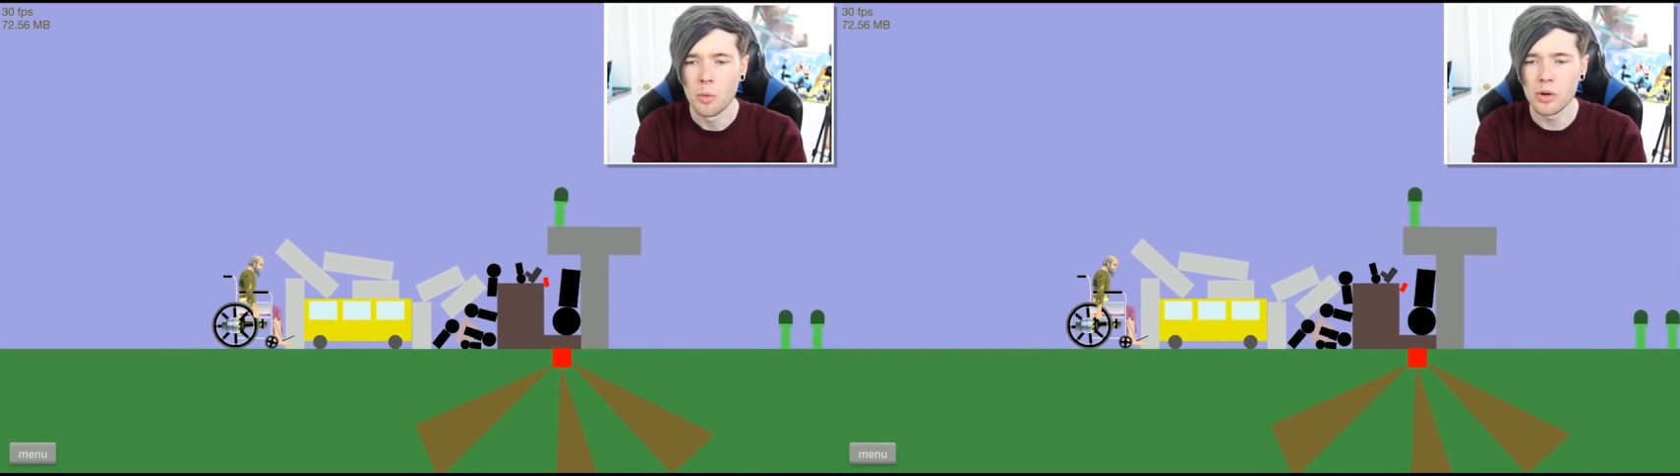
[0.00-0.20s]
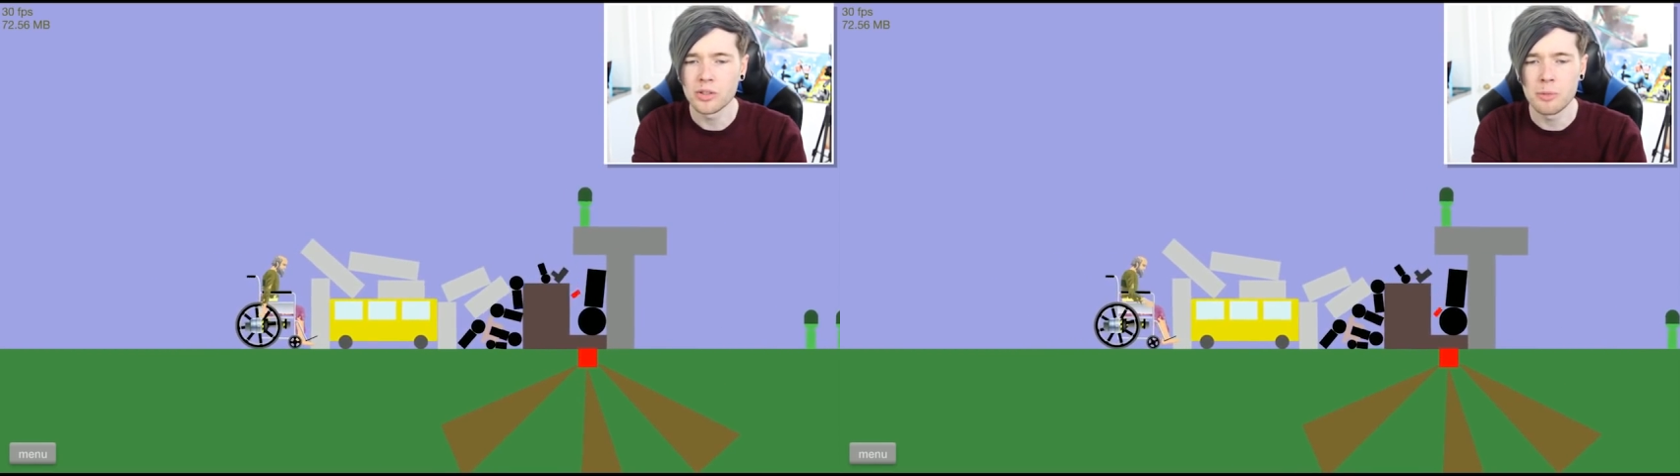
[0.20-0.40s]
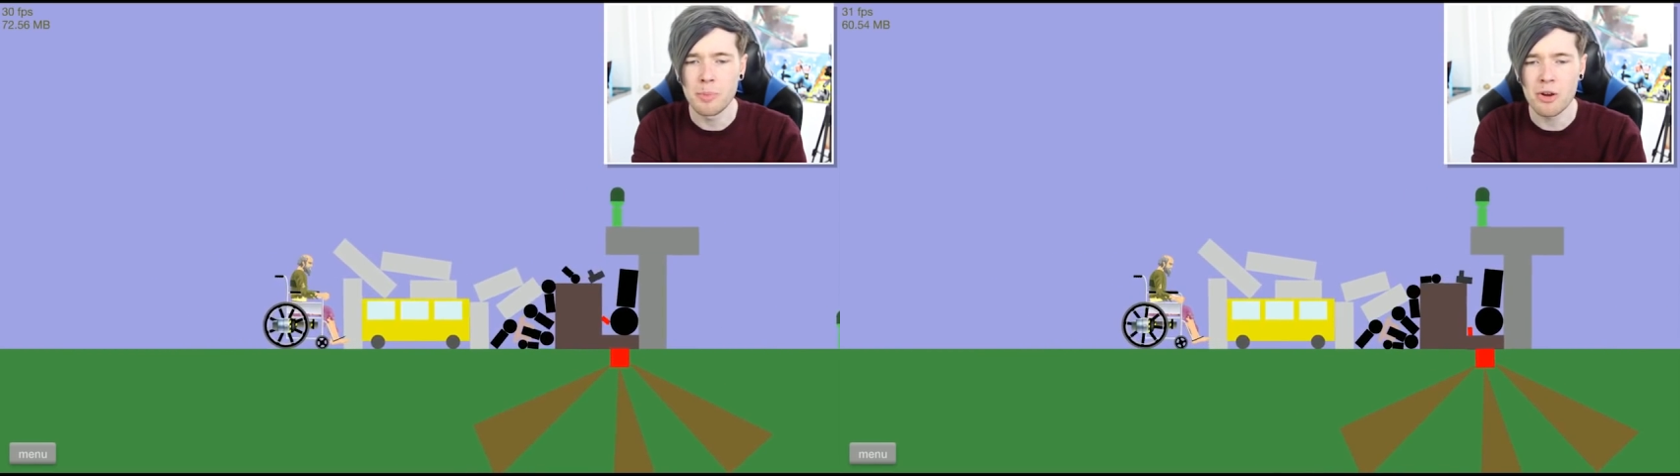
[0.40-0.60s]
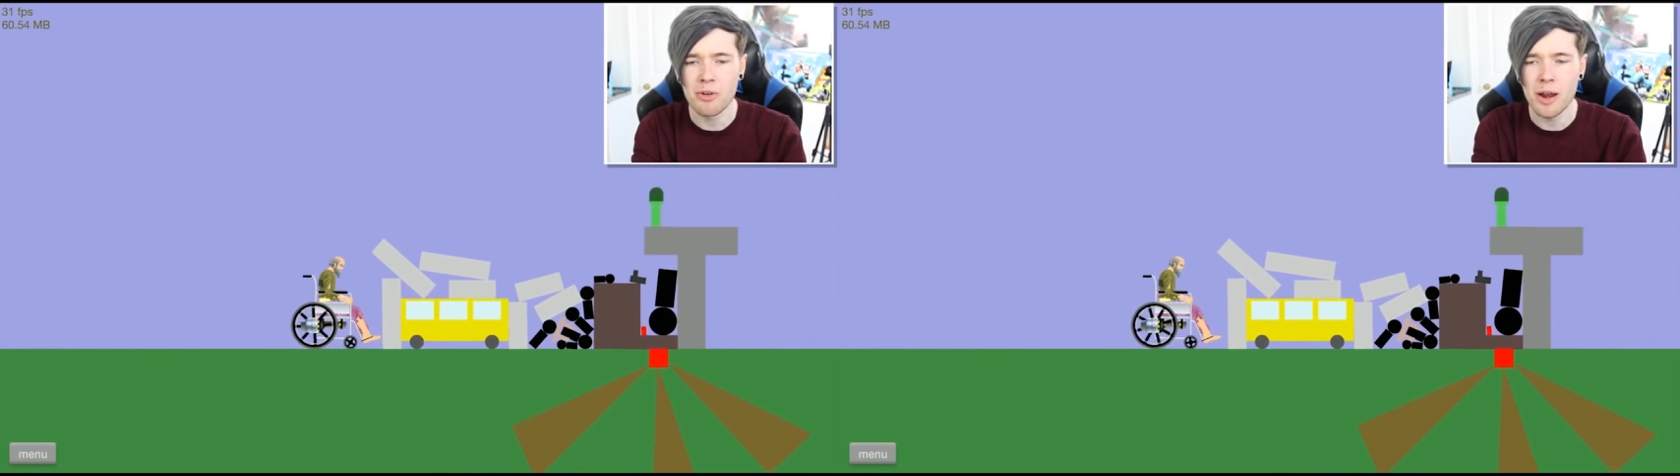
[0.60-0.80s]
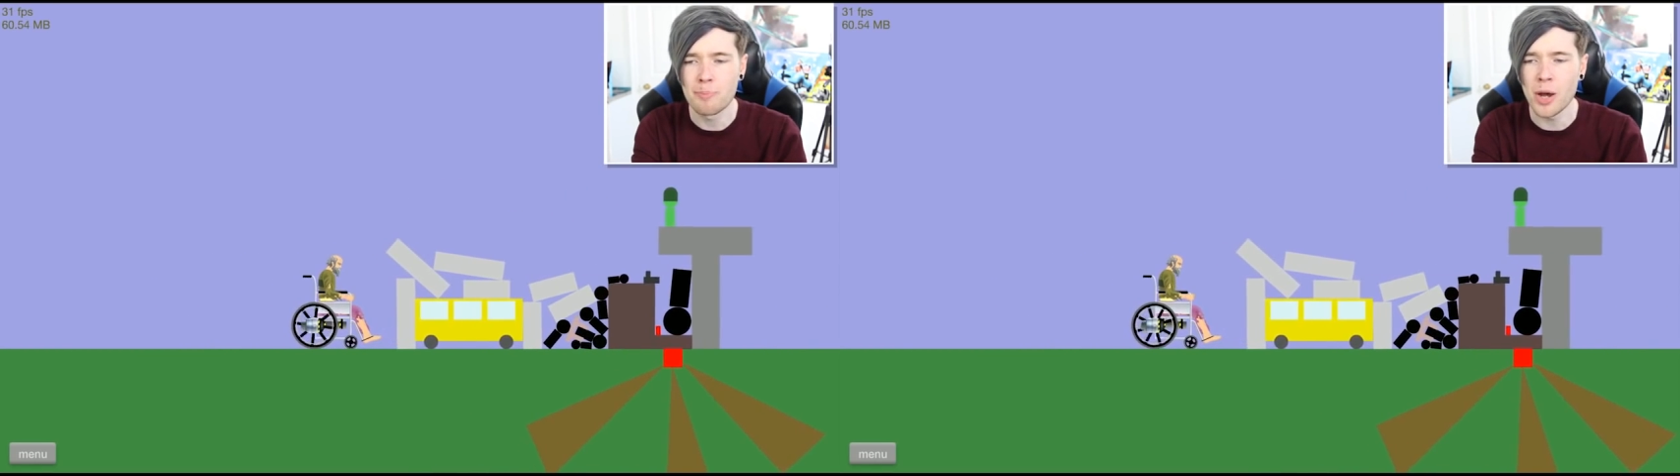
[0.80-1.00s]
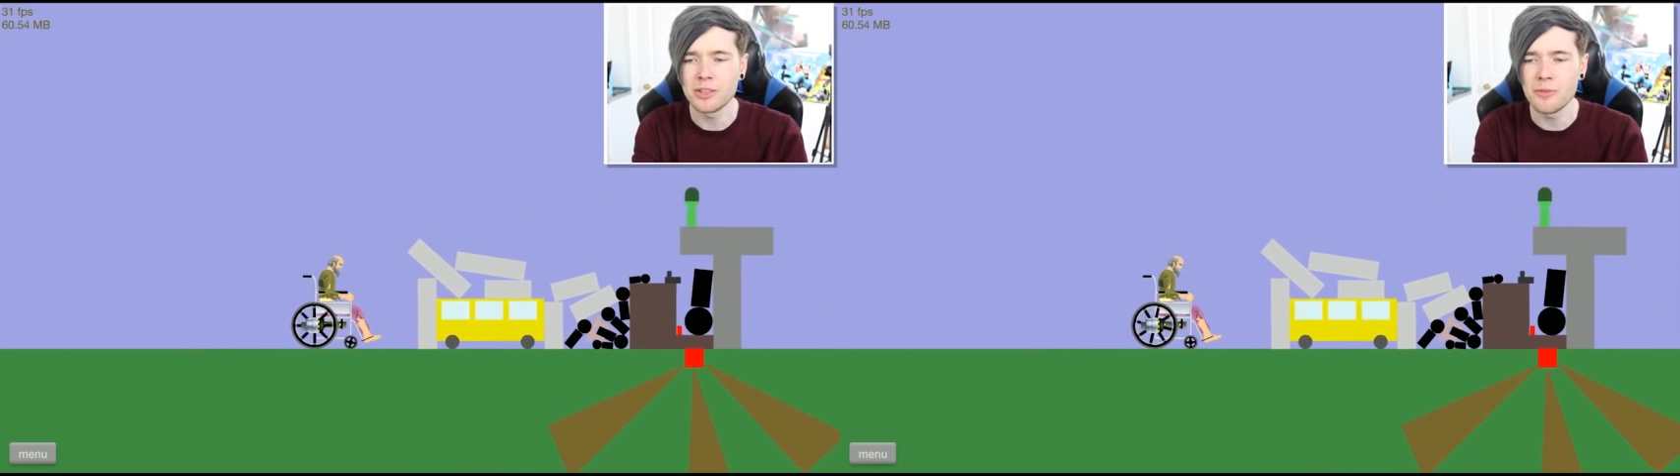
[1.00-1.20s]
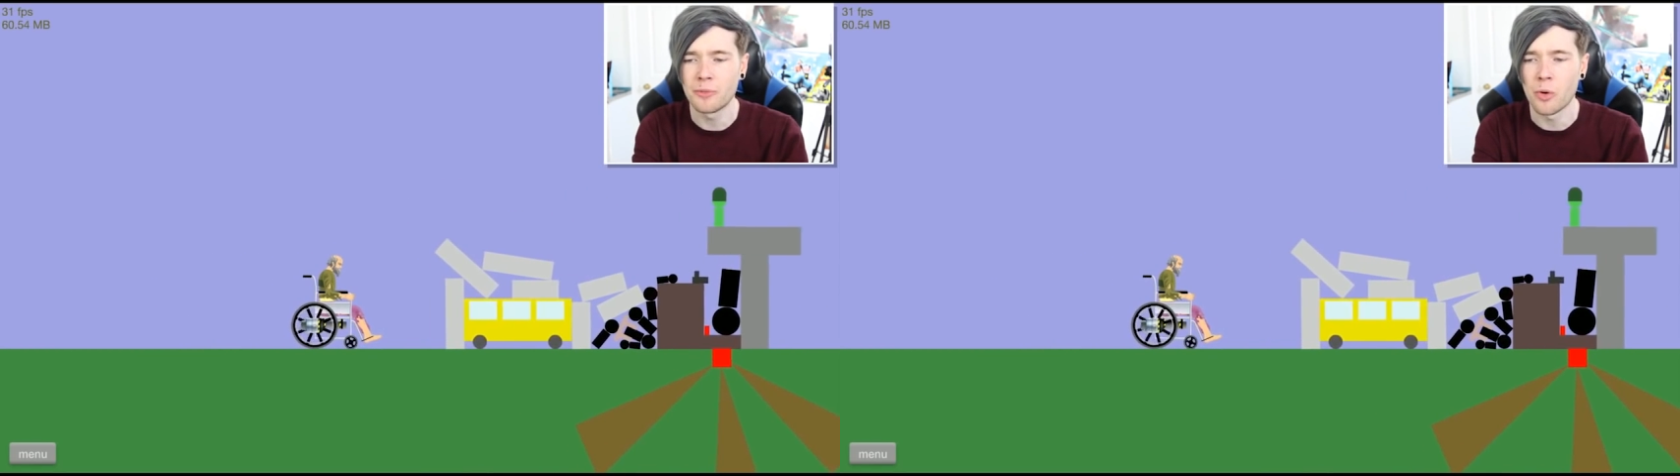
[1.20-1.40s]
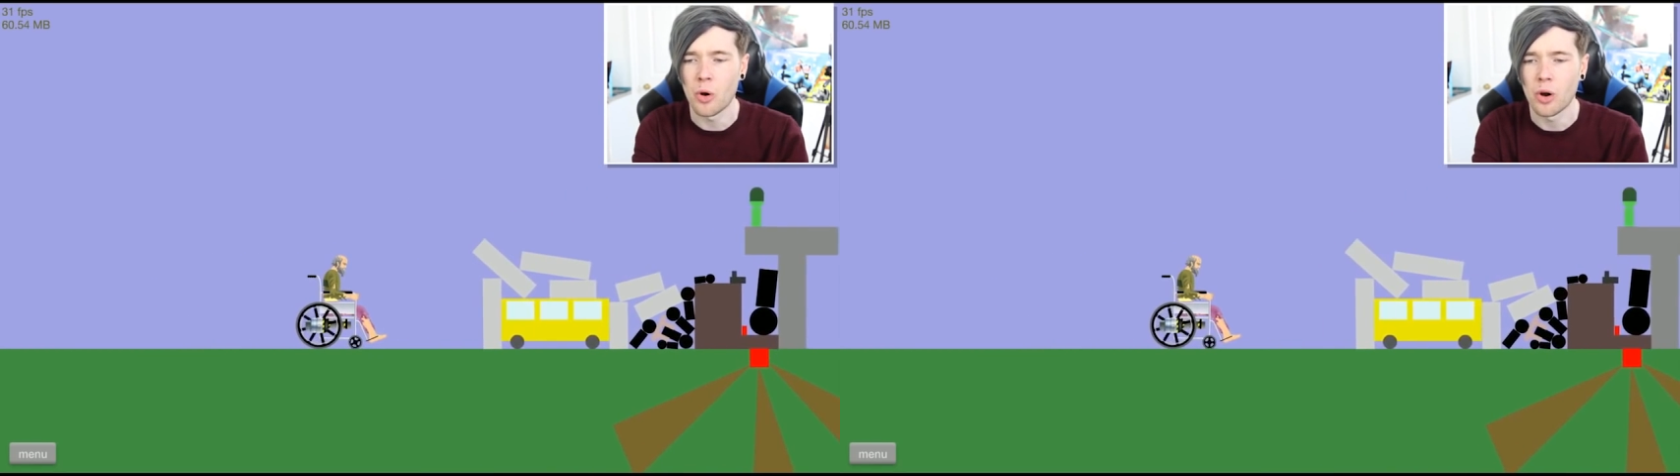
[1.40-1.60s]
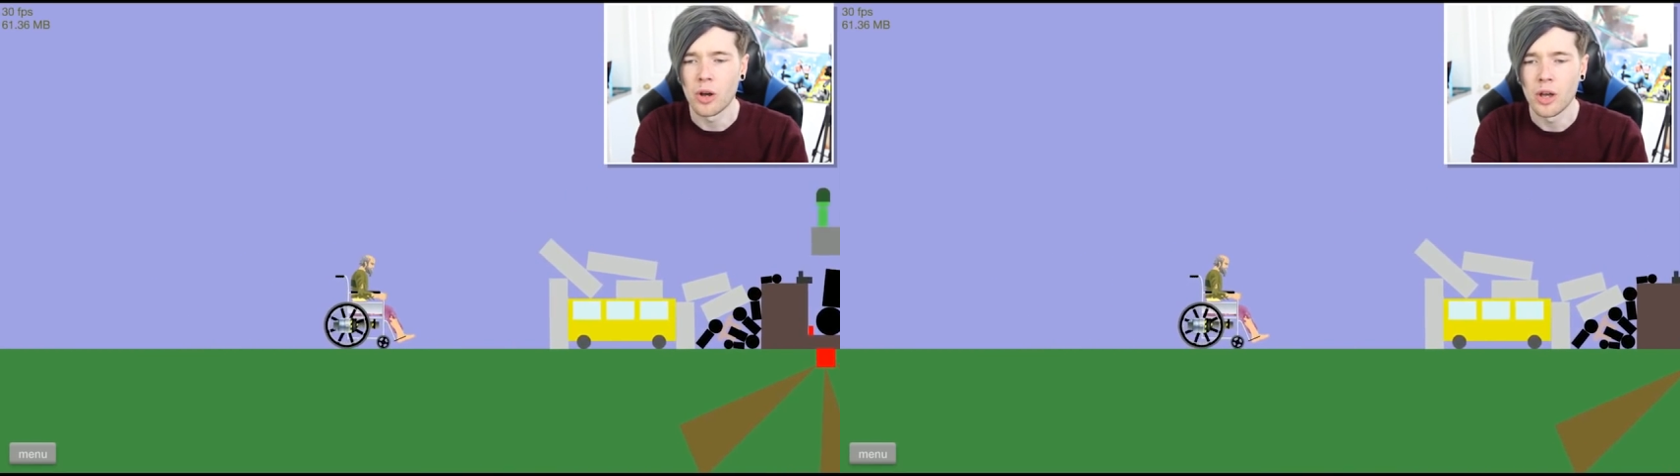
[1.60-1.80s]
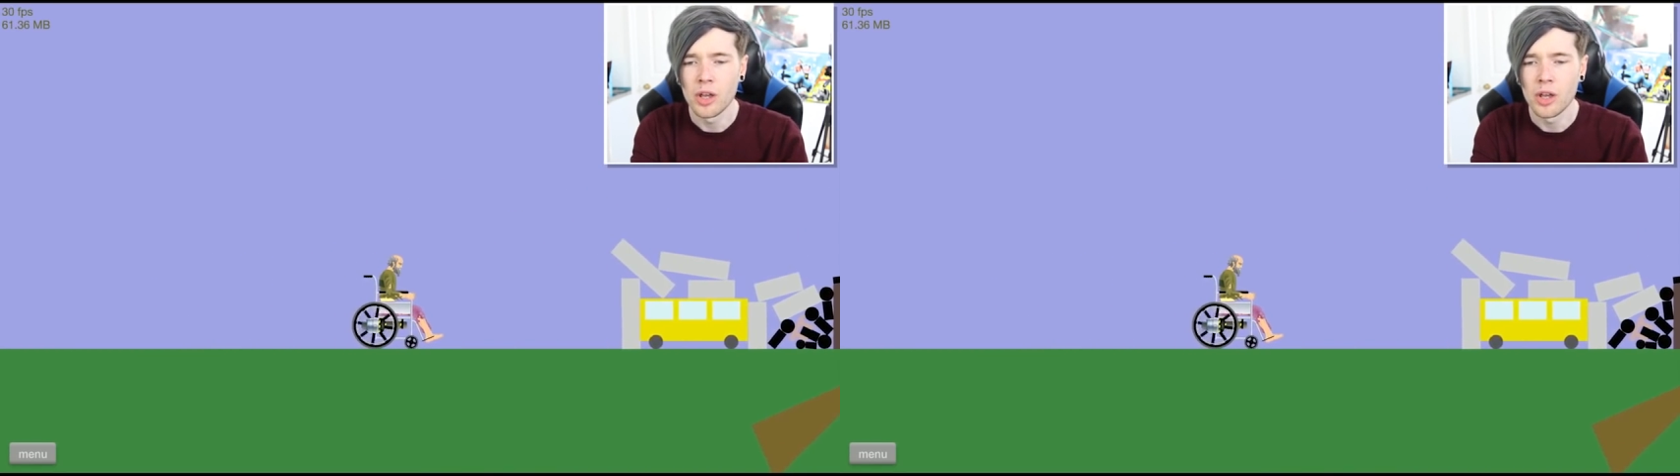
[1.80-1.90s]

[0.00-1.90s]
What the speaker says: What's the big red button for?